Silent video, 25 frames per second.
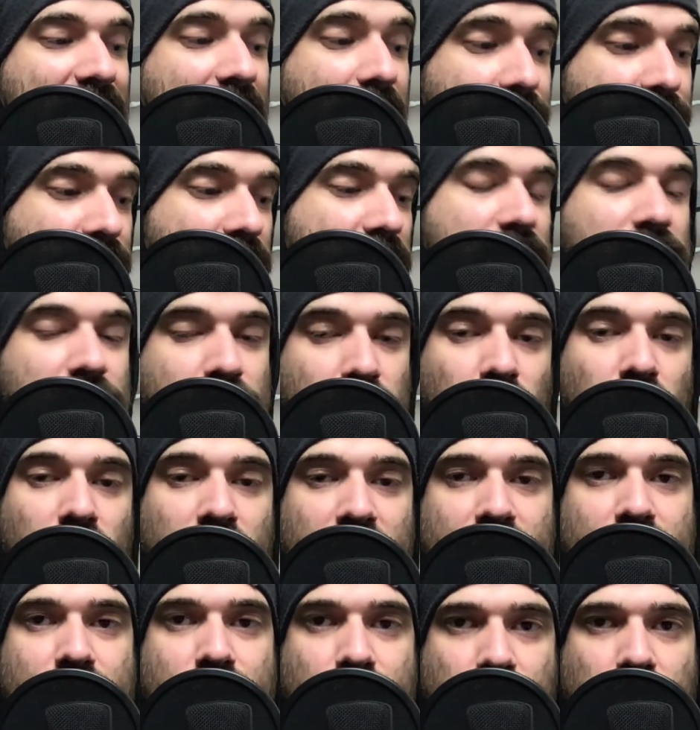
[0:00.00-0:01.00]
if this story
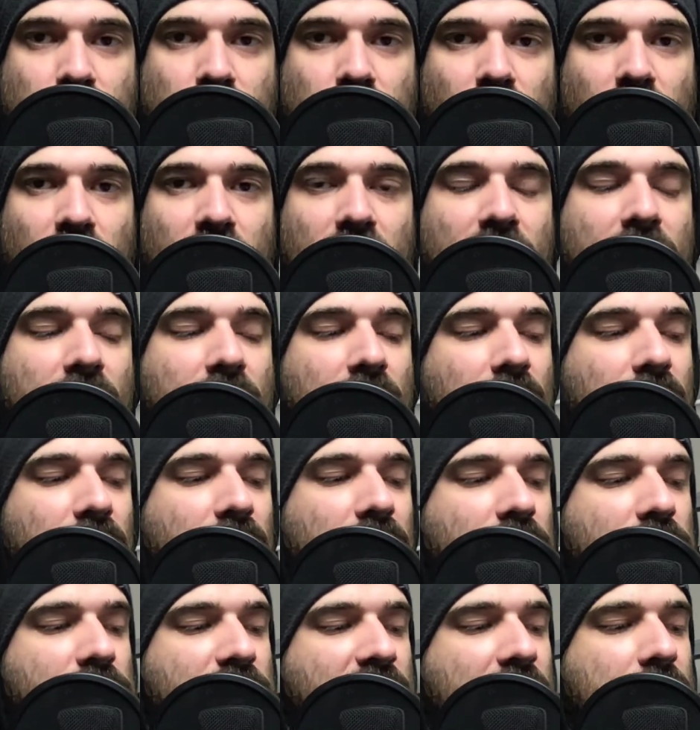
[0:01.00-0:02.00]
is true
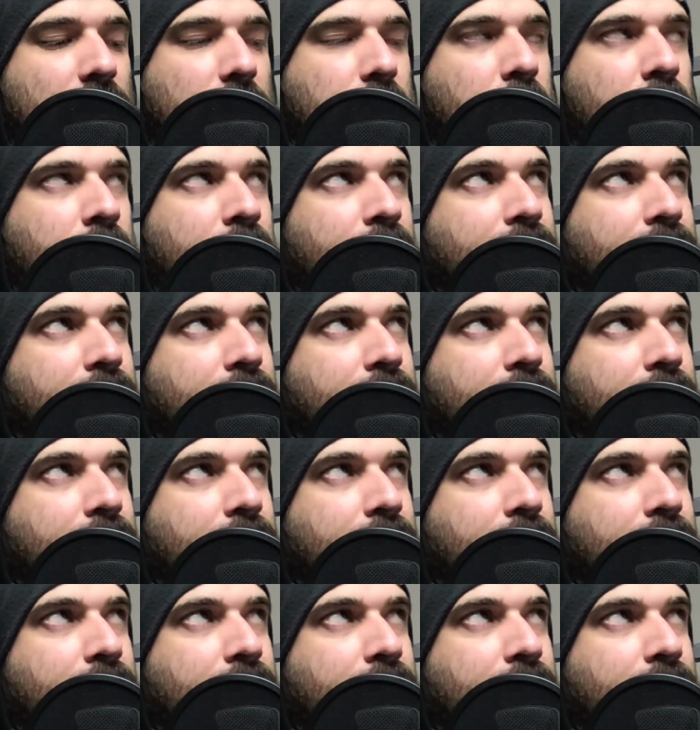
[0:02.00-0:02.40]
that